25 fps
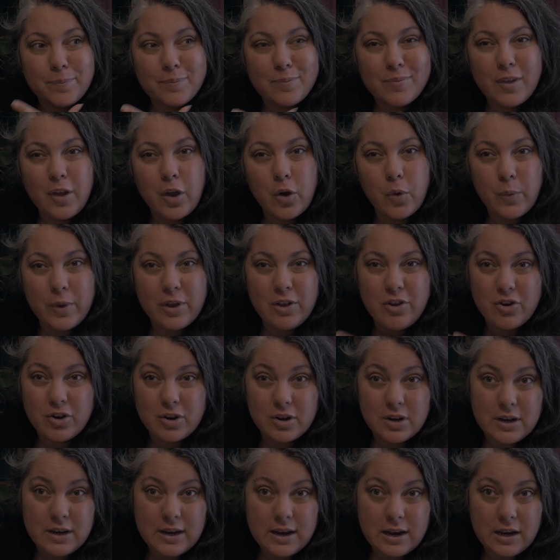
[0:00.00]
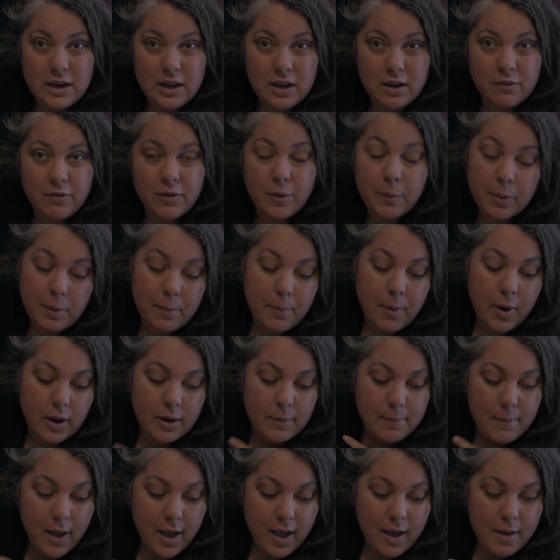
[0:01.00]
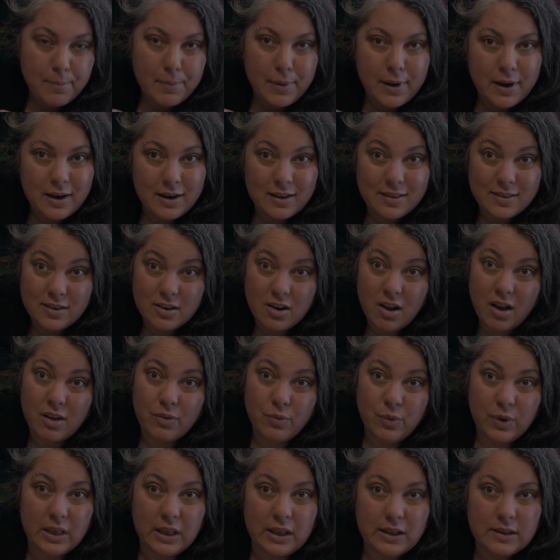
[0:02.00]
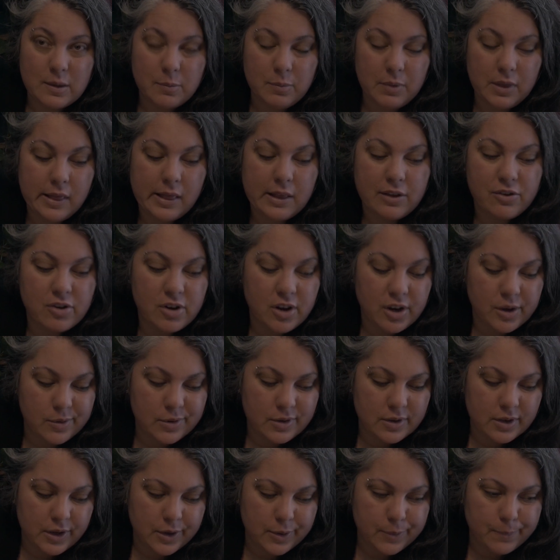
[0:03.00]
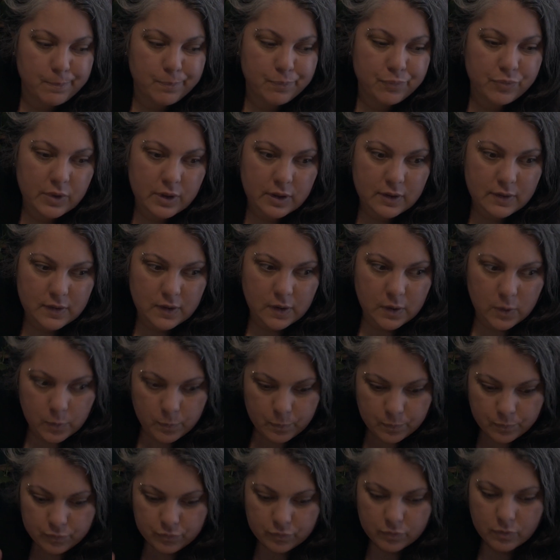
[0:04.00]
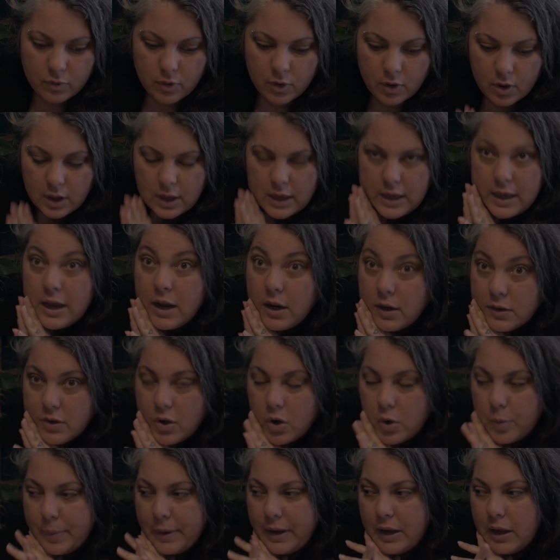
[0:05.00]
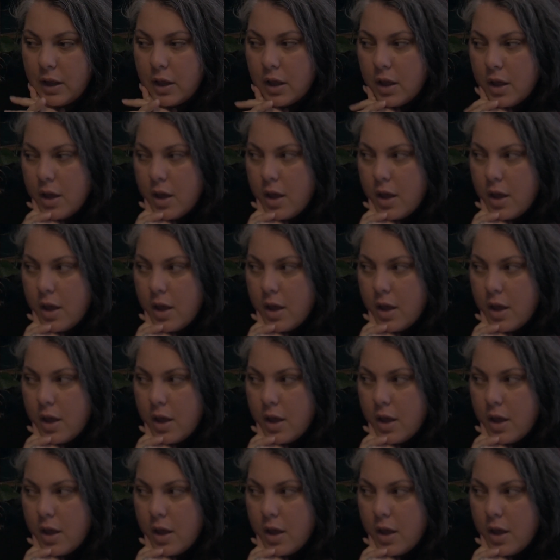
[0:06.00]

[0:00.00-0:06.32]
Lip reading: when you're knitting from the bottom up and it's not really something that you're used to. So here's hoping.